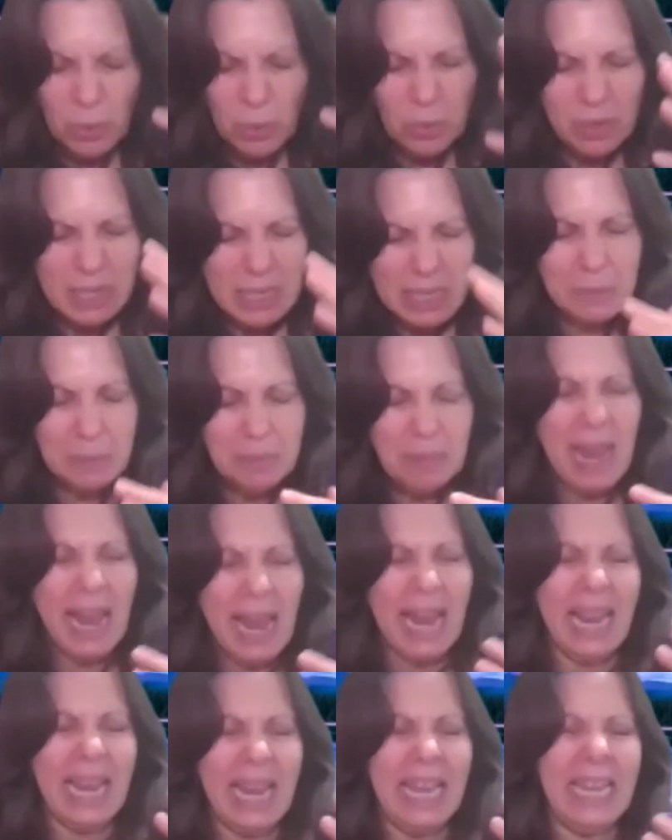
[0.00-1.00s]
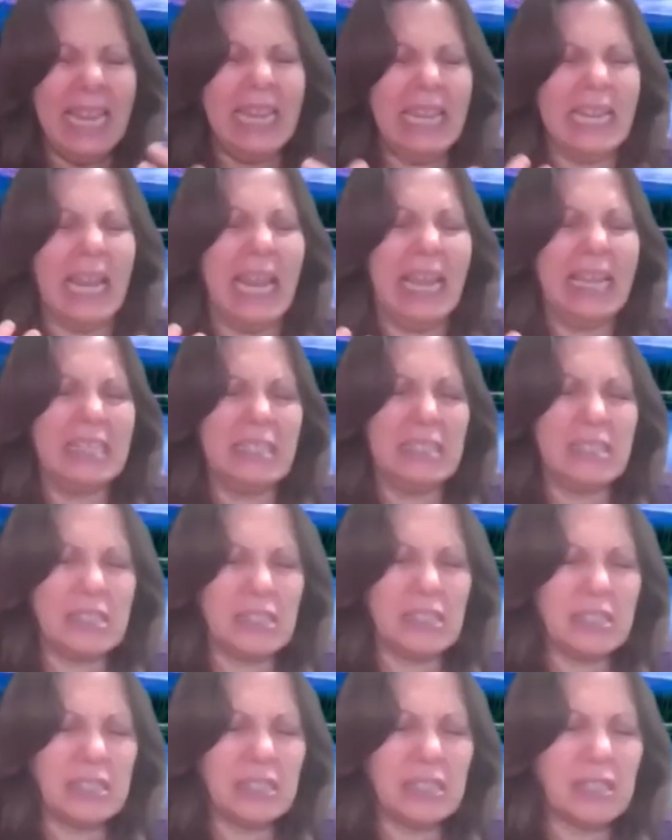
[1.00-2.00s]
were in pain and
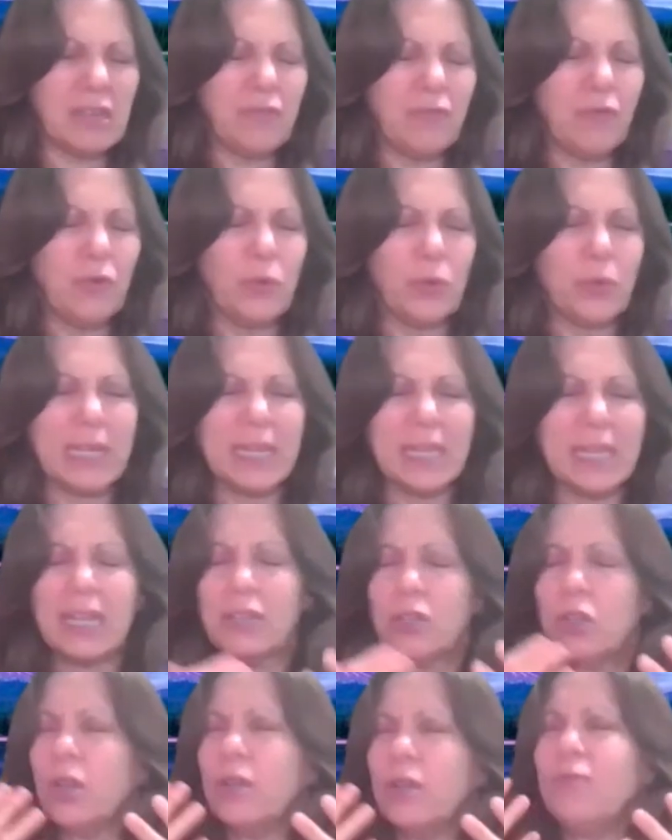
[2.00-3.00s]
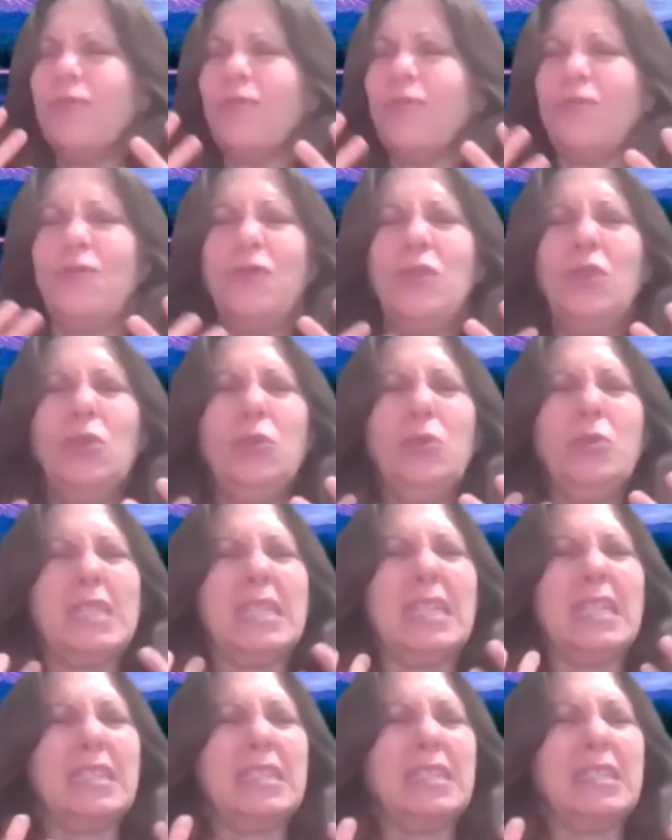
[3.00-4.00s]
suffering and
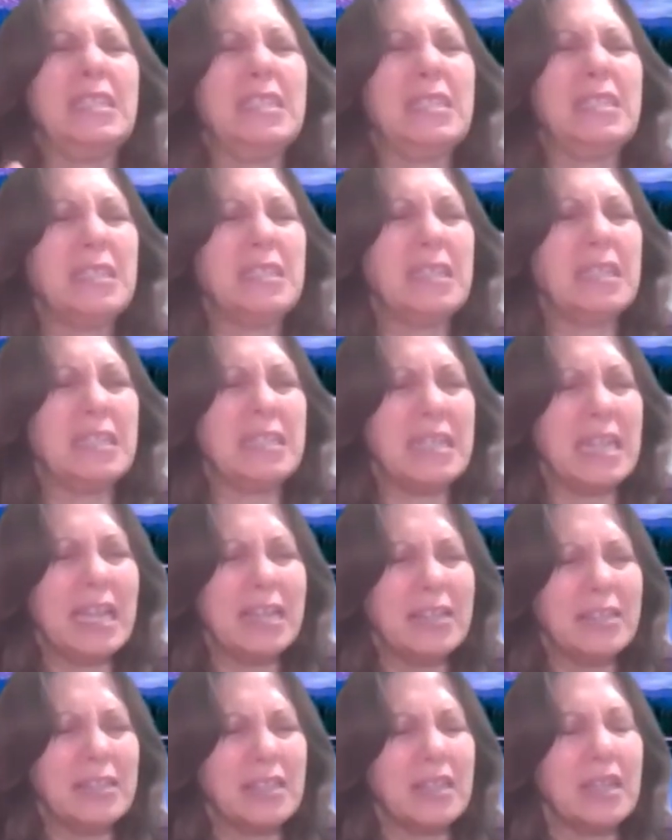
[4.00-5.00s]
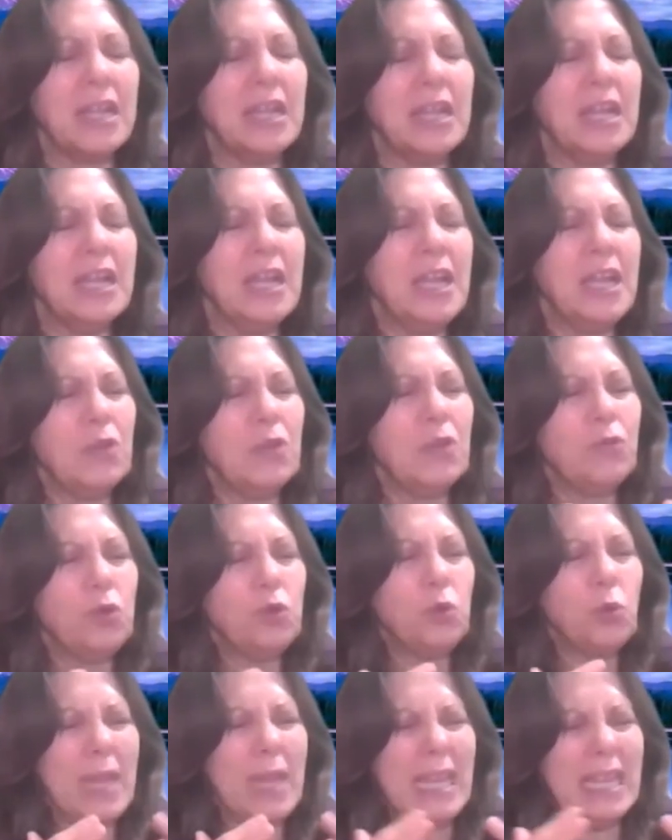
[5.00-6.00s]
confused and disconnected.
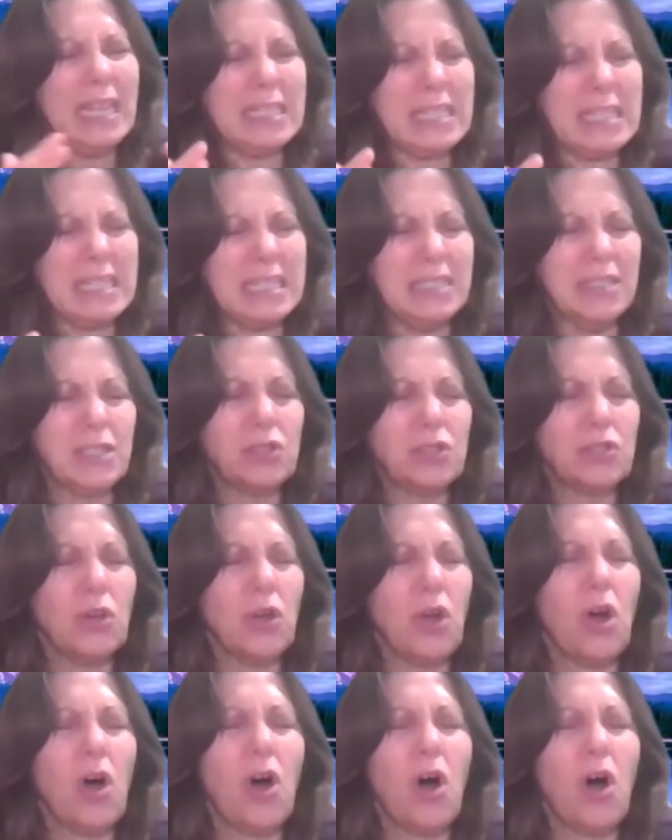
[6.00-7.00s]
If you exist